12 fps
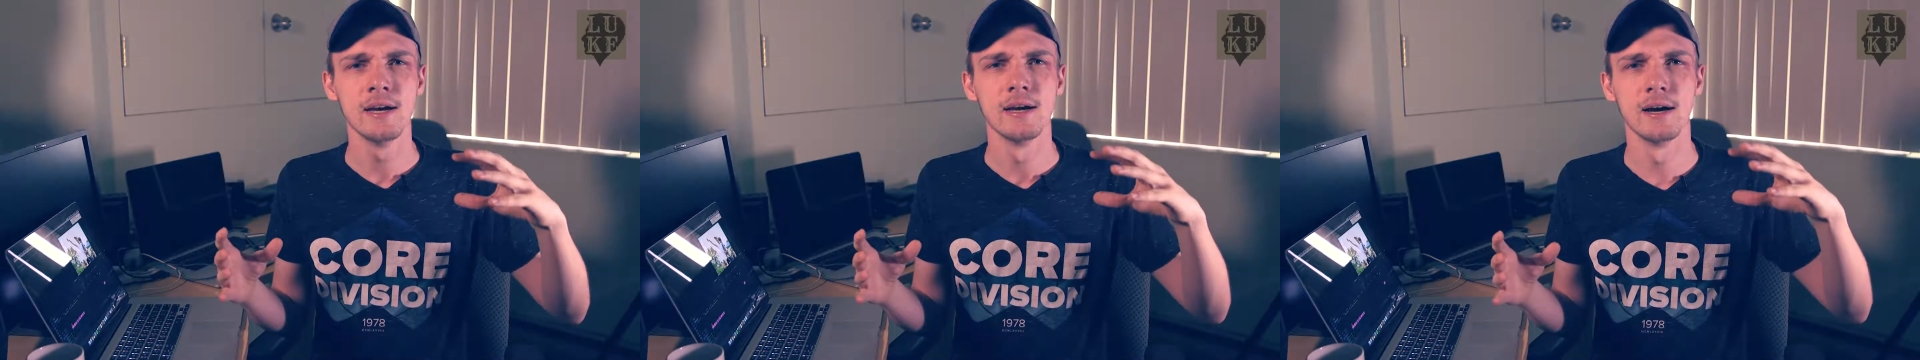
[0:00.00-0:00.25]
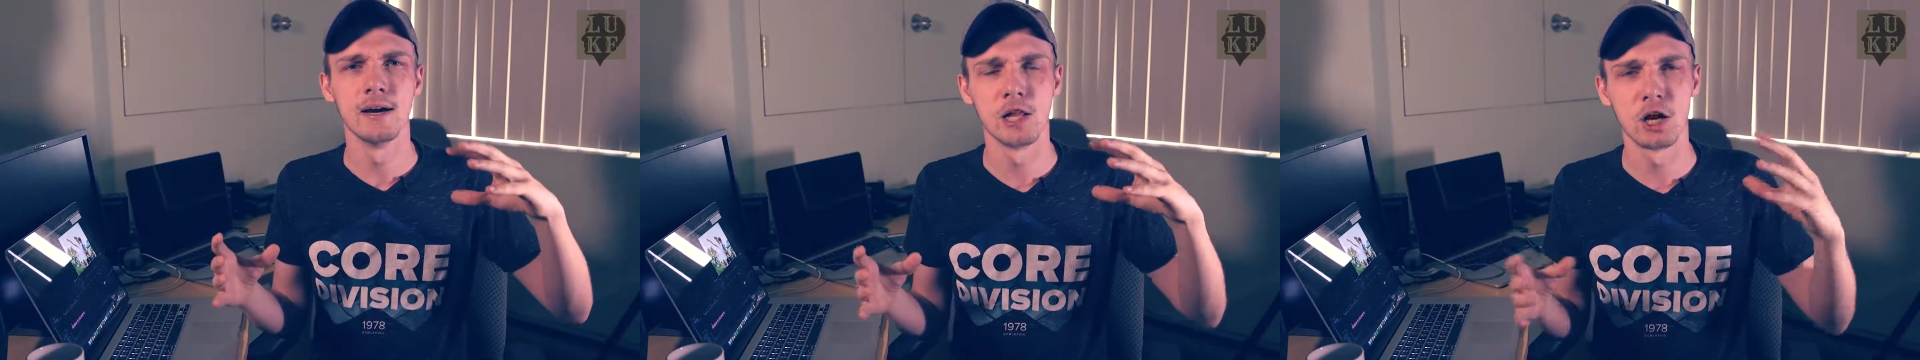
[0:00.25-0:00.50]

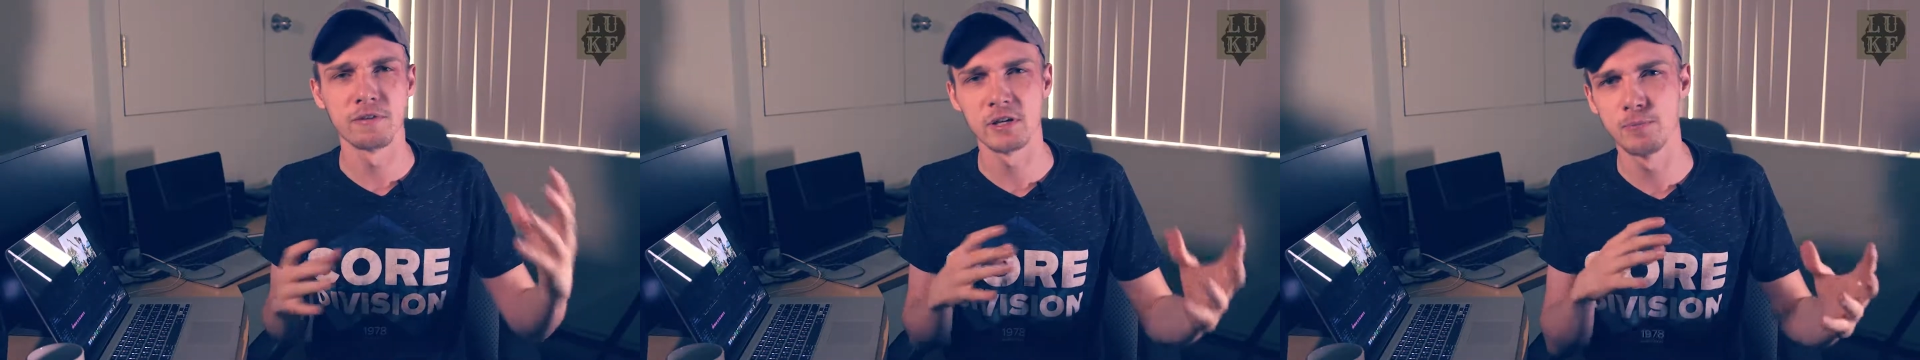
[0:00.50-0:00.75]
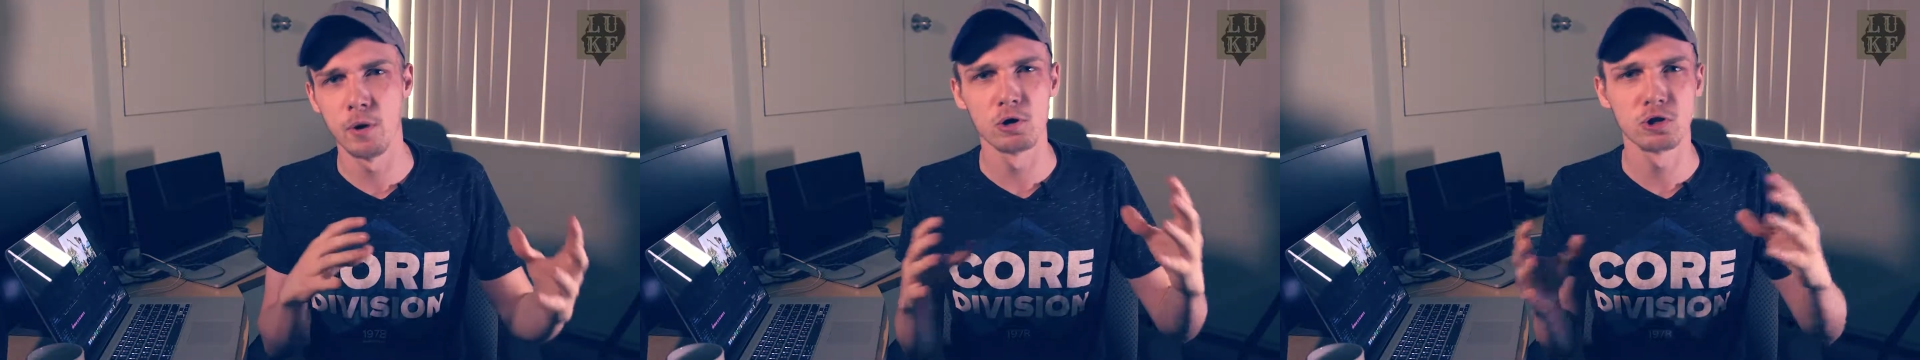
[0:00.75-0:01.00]
a lot of
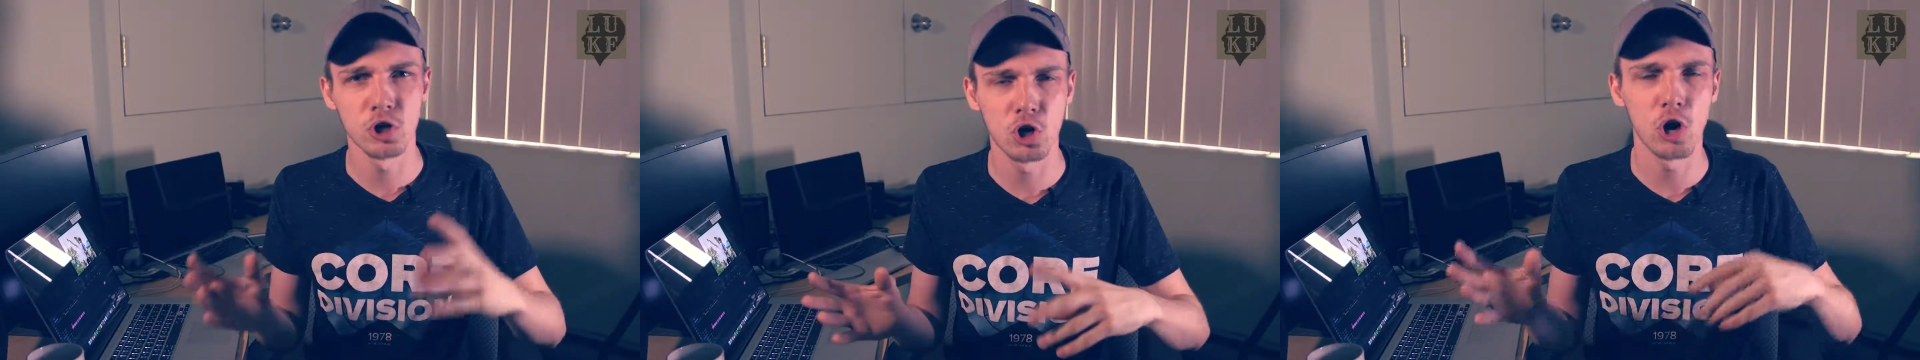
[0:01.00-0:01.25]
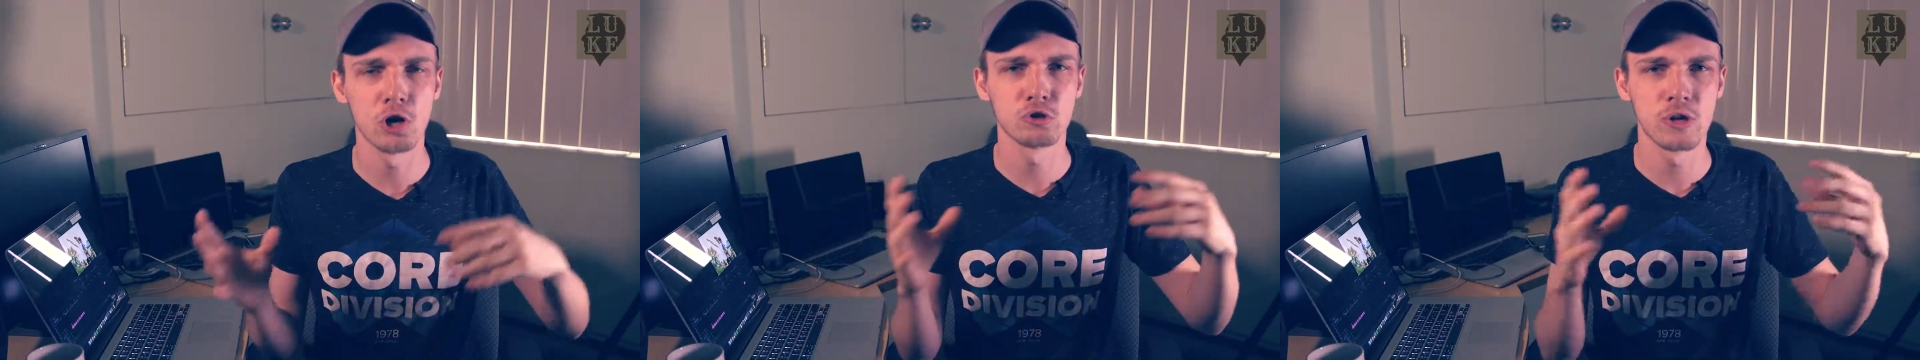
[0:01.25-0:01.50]
exposure,
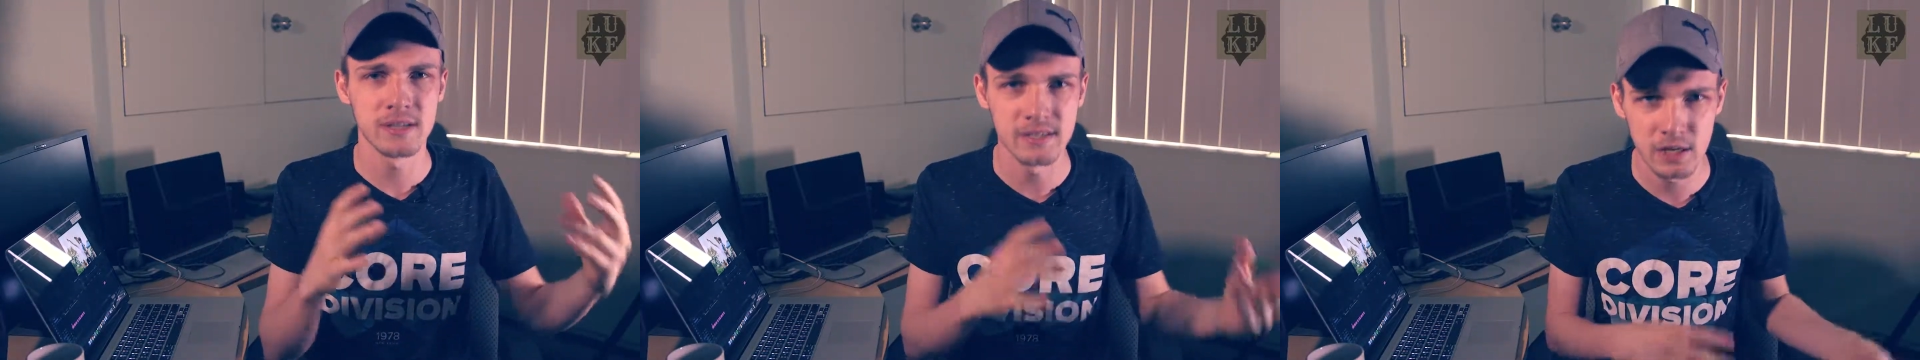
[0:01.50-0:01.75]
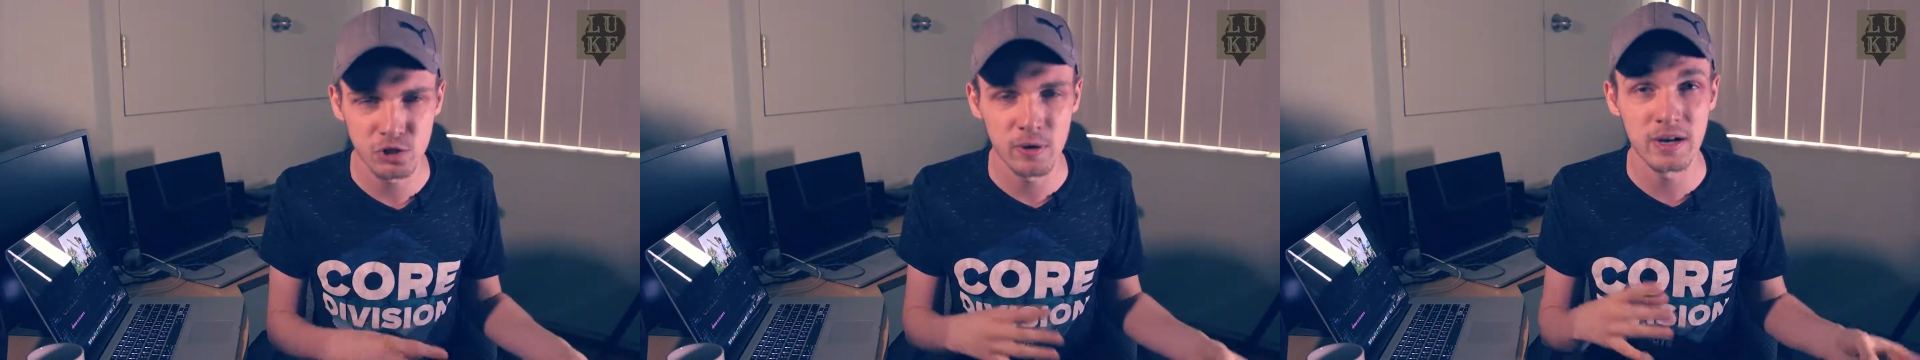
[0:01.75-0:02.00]
contrast,
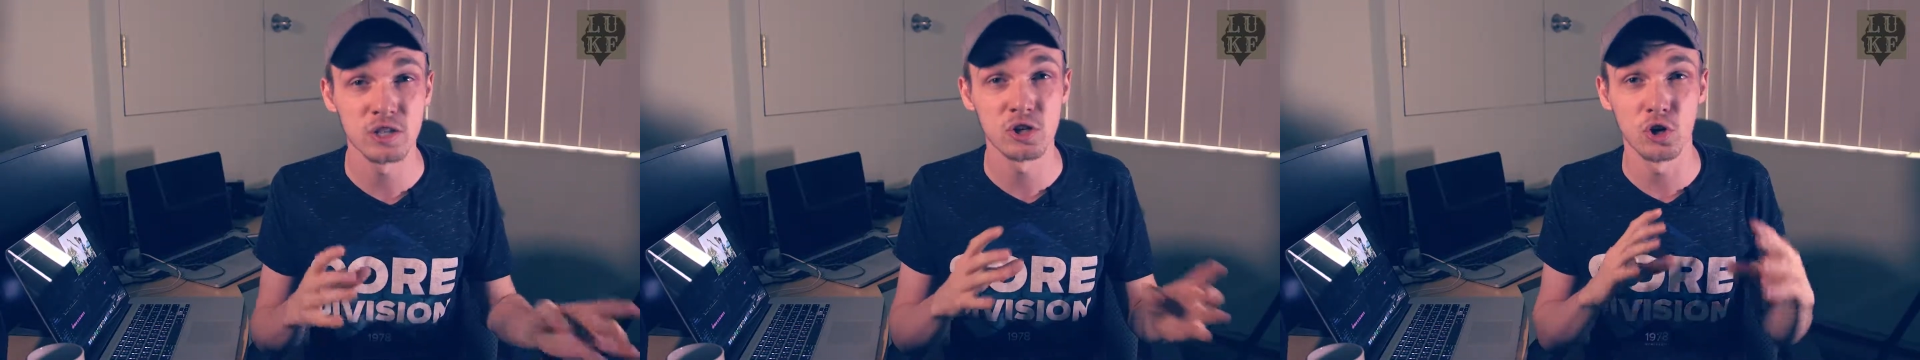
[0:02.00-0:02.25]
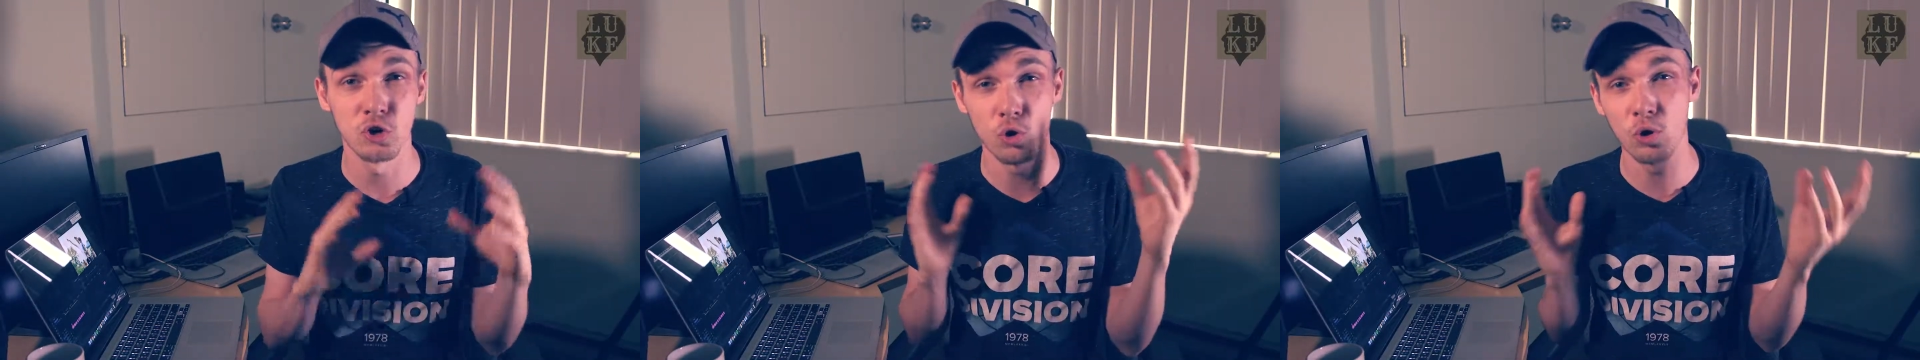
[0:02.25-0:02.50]
saturation,
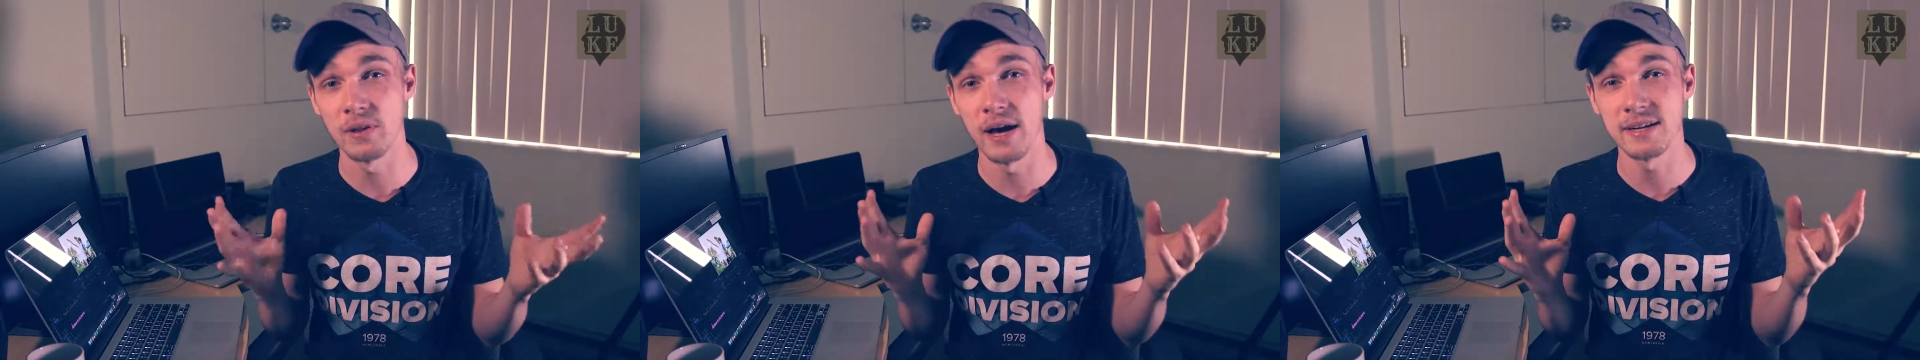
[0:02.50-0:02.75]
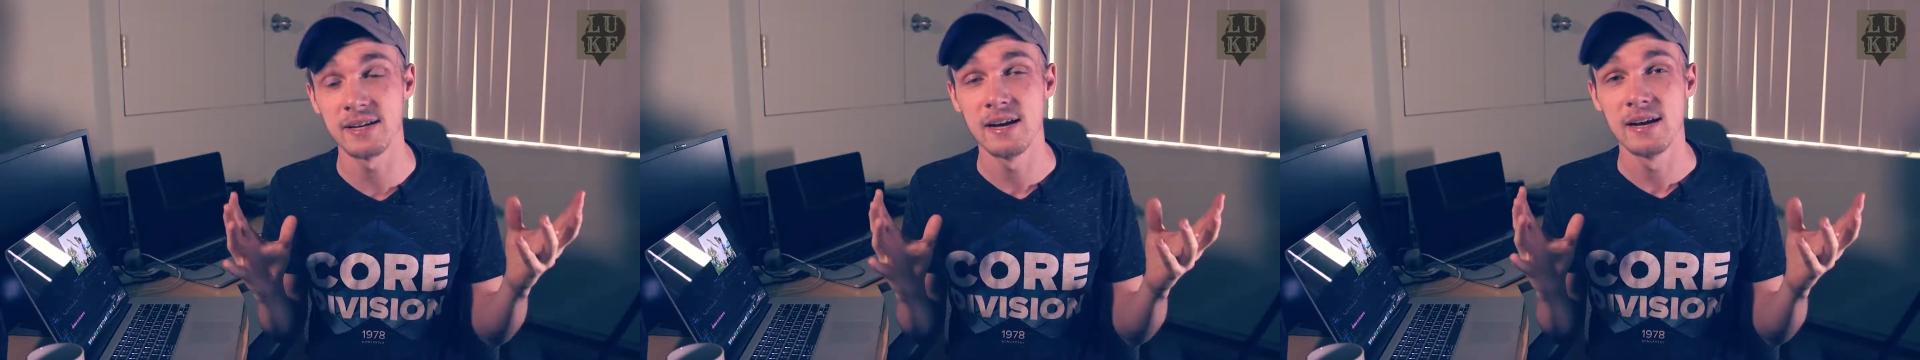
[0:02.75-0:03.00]
and all that